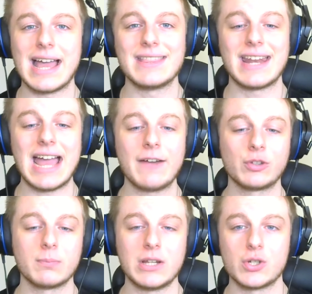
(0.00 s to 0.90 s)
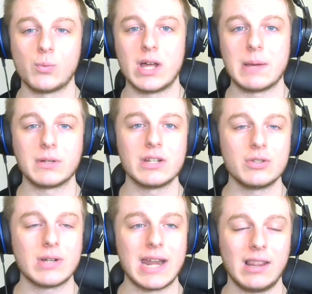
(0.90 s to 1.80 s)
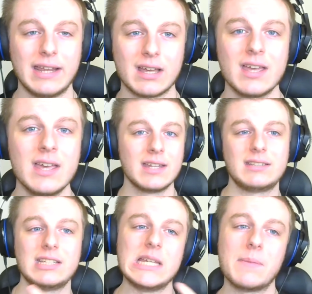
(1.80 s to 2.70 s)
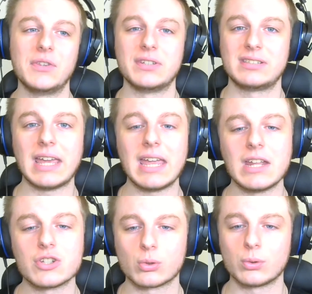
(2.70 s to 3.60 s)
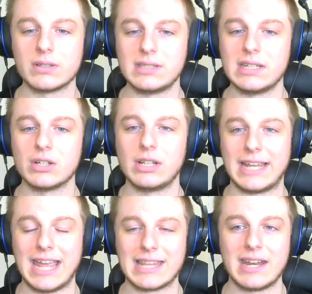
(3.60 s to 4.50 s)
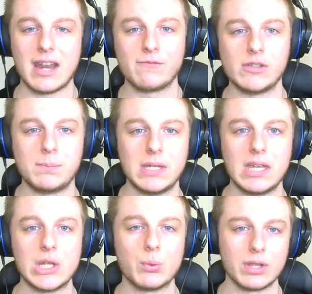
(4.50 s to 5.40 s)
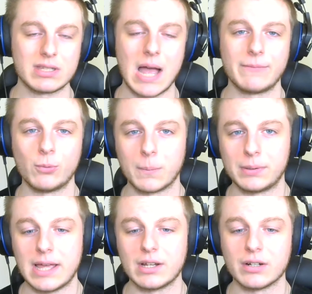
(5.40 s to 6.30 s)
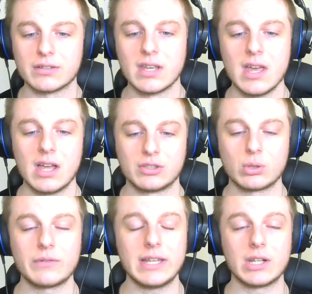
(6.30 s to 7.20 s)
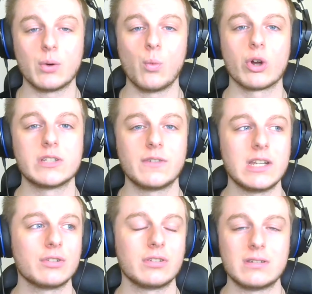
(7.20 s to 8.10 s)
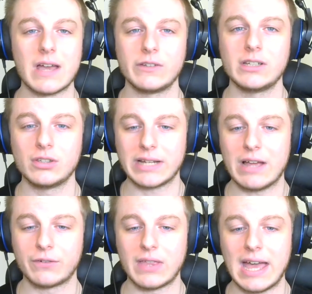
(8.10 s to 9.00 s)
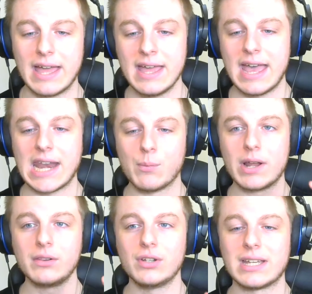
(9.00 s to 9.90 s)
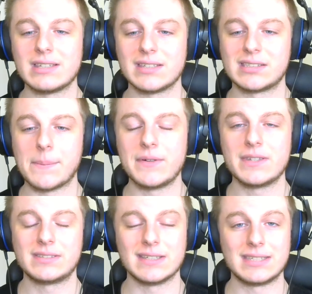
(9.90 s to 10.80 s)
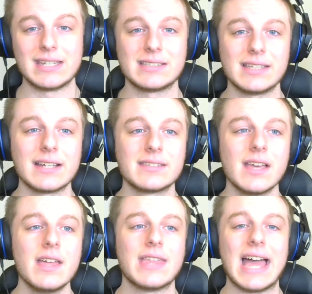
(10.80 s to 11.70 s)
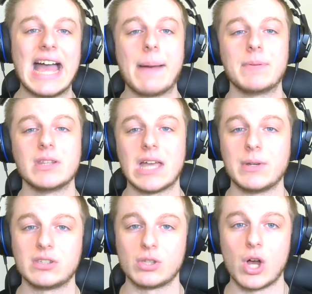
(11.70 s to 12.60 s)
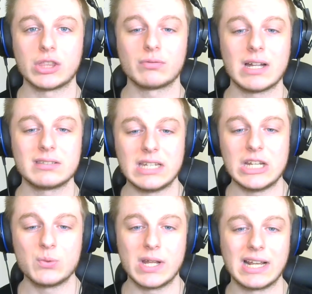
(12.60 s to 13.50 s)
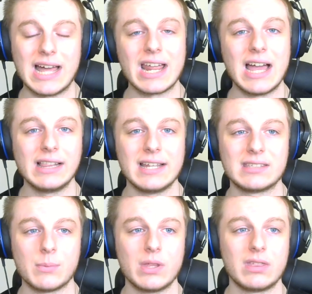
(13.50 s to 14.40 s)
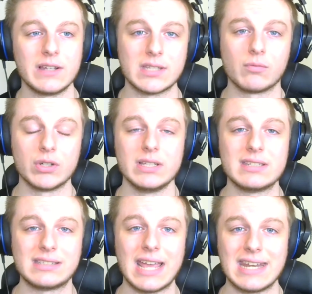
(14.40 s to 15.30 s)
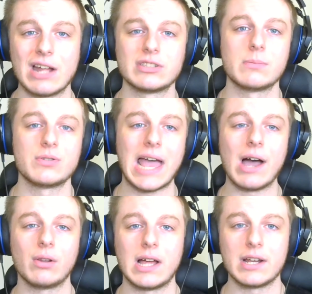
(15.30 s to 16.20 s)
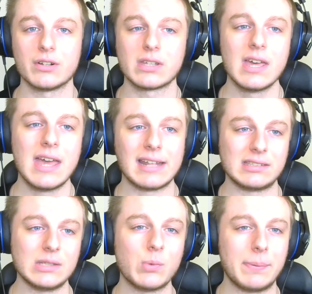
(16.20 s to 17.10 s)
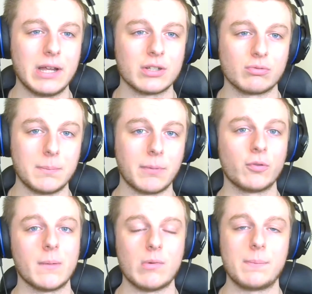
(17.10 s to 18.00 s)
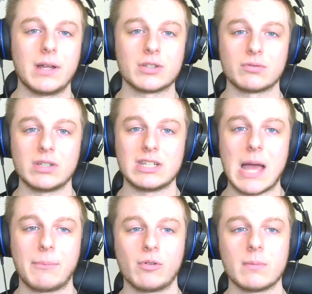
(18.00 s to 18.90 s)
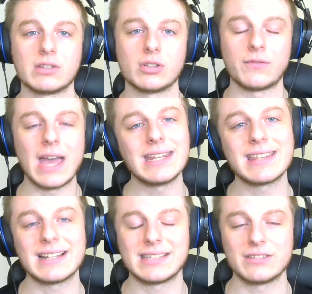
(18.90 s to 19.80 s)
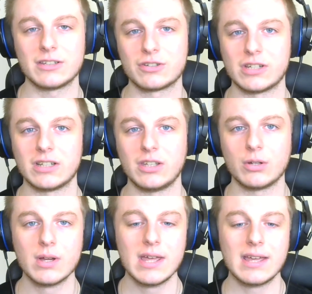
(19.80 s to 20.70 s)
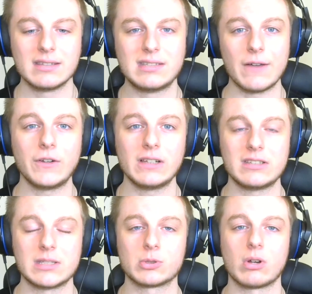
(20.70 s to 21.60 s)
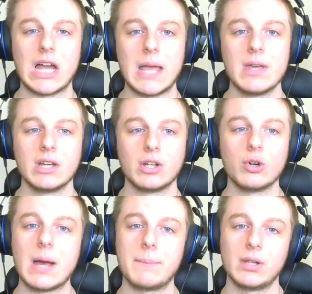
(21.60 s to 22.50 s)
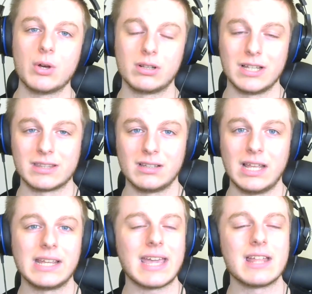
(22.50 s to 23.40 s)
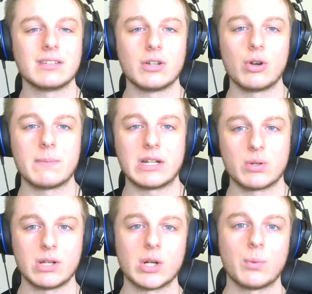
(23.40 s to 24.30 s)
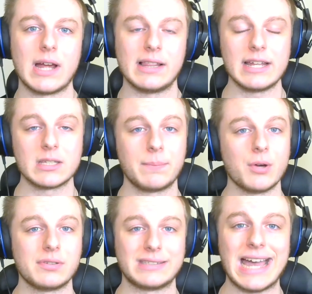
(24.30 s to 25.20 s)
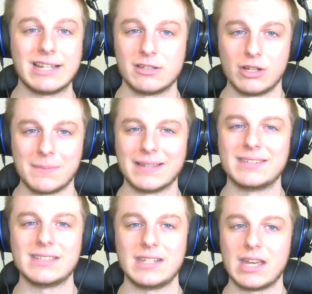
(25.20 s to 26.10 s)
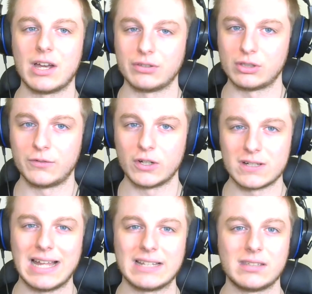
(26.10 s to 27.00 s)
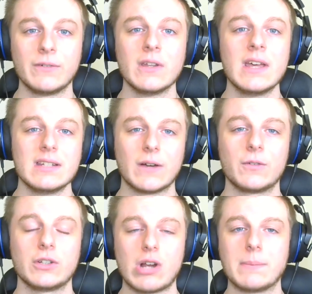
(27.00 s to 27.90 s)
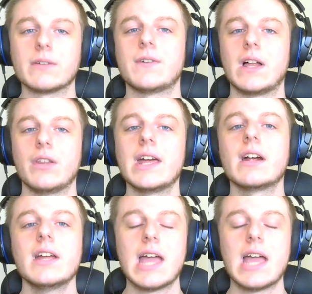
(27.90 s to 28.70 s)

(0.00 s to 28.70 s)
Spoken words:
And then after Major 1, I'm going to do kind of like a team of the stage sort of deal, like hand out an MVP, who were the top 4 players, sort of like an awards video, so definitely look out for that. And I want to look into some of the statistics that happened that we saw throughout stage 1 and kind of highlight some of the things that really stand out, some of those outliers, and see what players are really performing, what players are really not performing. So if any of that sounds interesting to you, definitely subscribe, go down below, click the link, and go to my Twitter where I like to post stats and talk about CDL. So if you're into that stuff, definitely drop me a follow there.